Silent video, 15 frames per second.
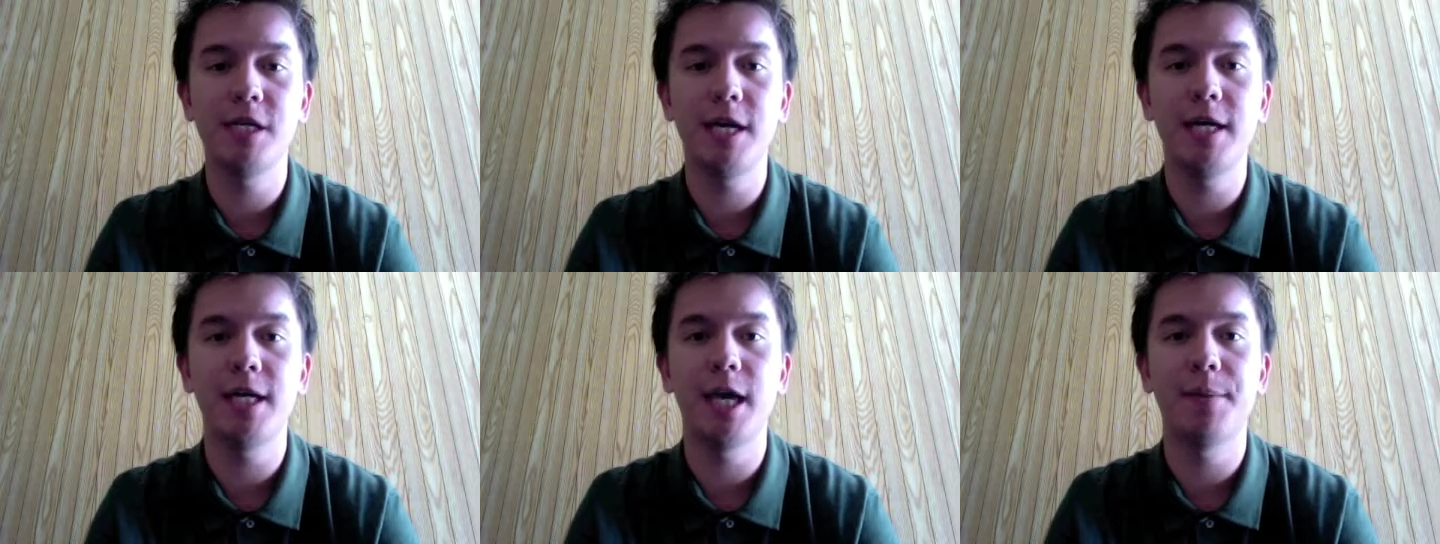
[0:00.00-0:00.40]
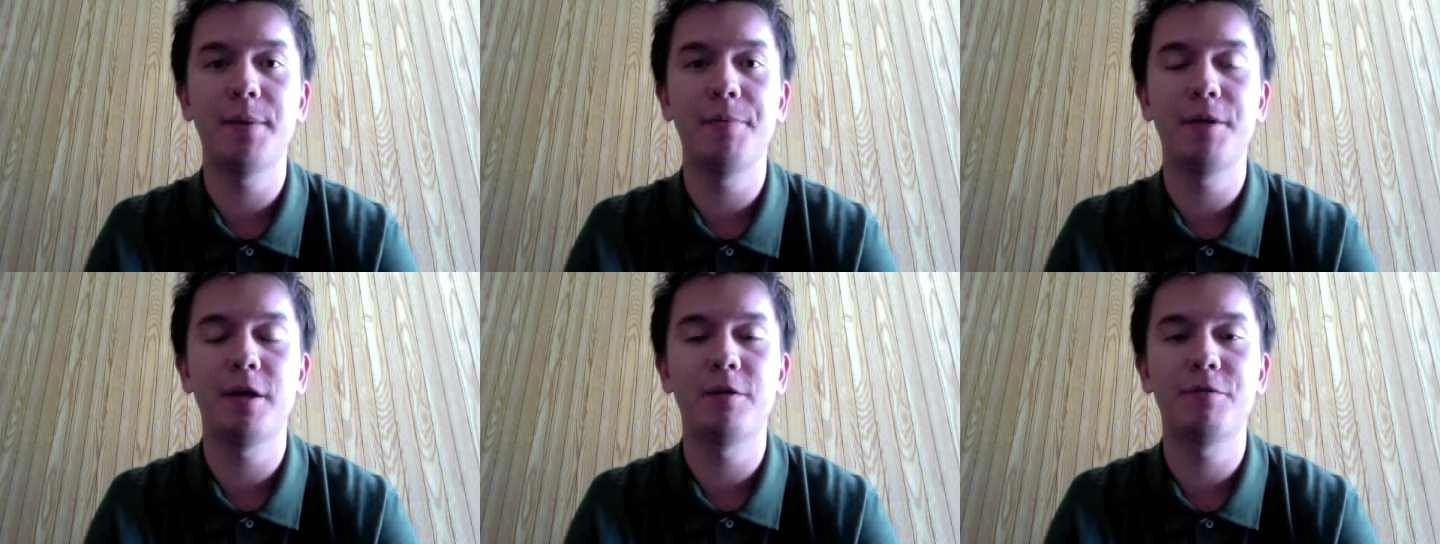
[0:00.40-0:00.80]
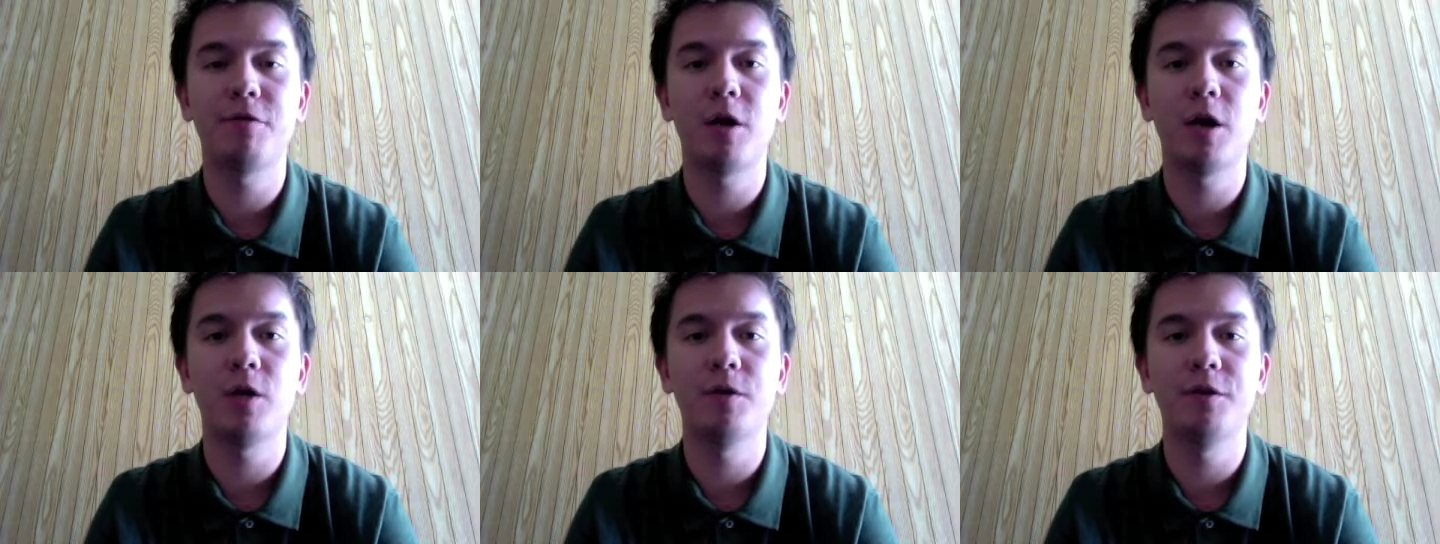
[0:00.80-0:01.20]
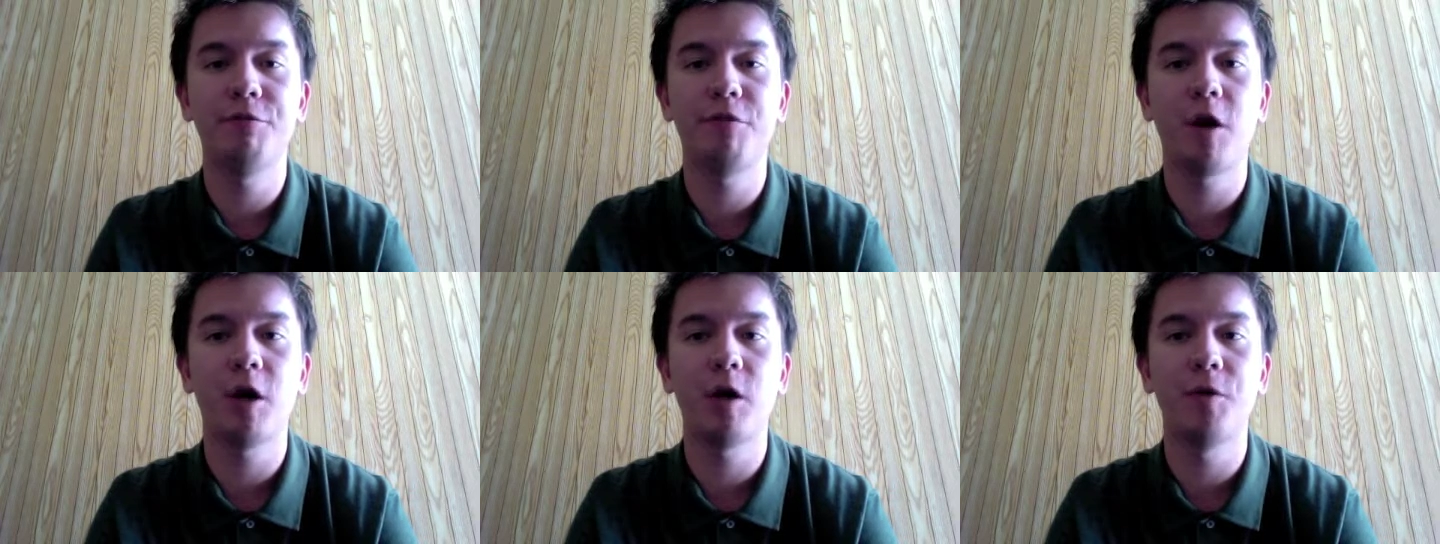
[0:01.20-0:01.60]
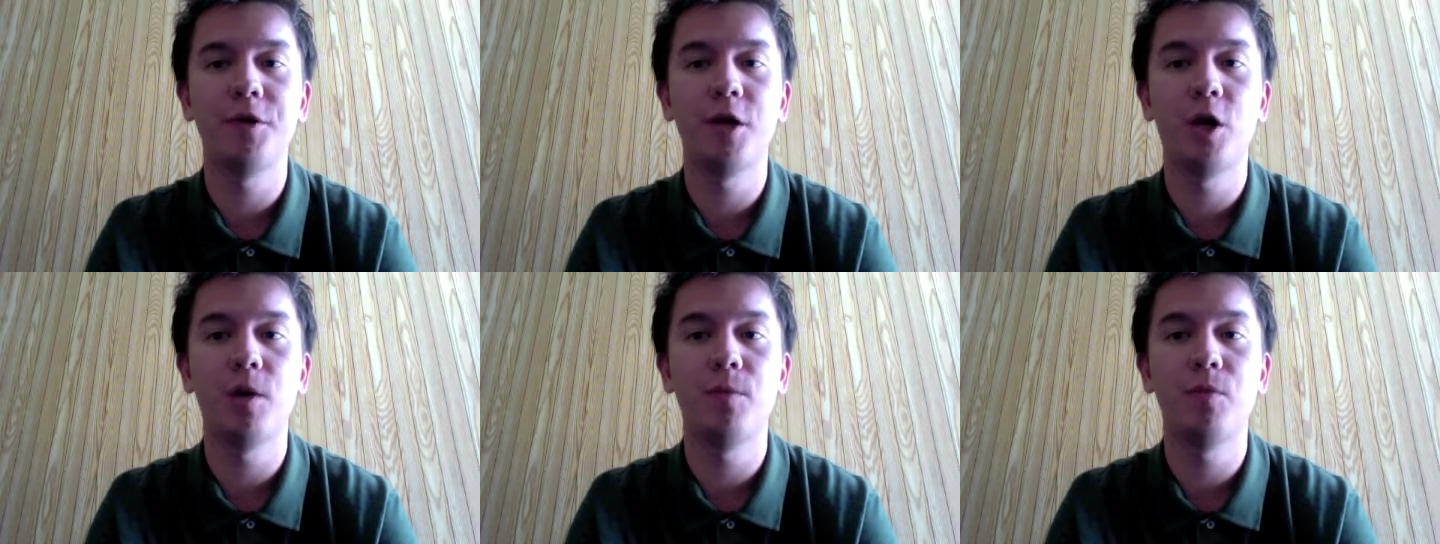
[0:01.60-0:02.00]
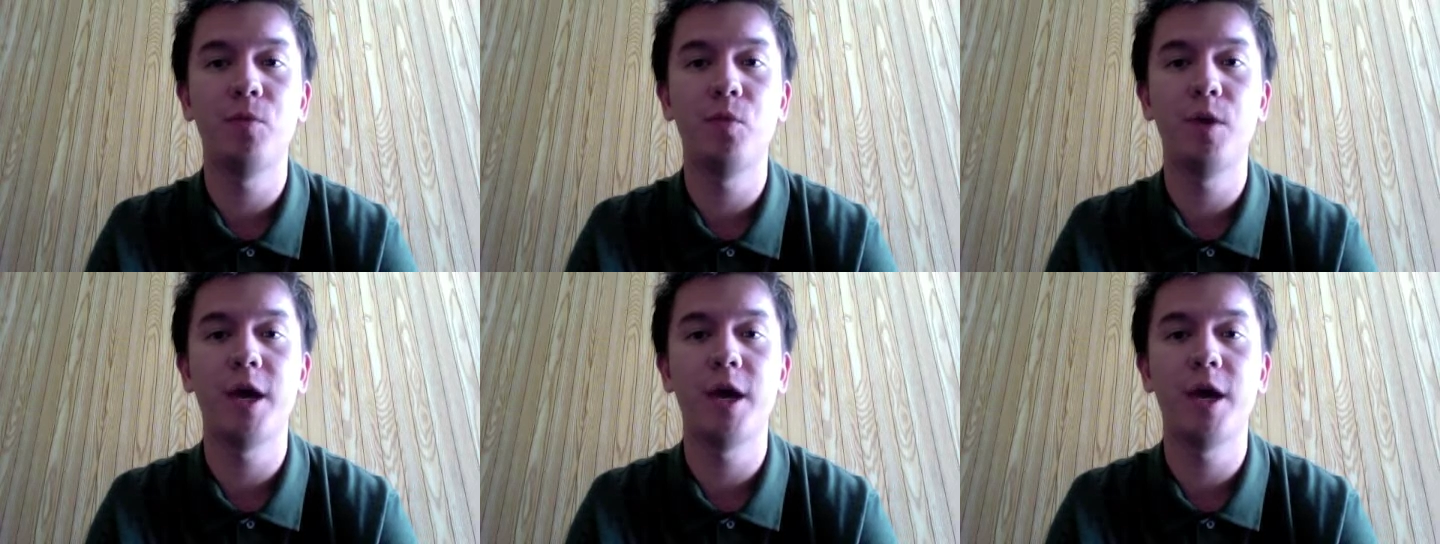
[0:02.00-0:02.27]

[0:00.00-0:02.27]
a night game up there in Fargo, in the Fargo Dome,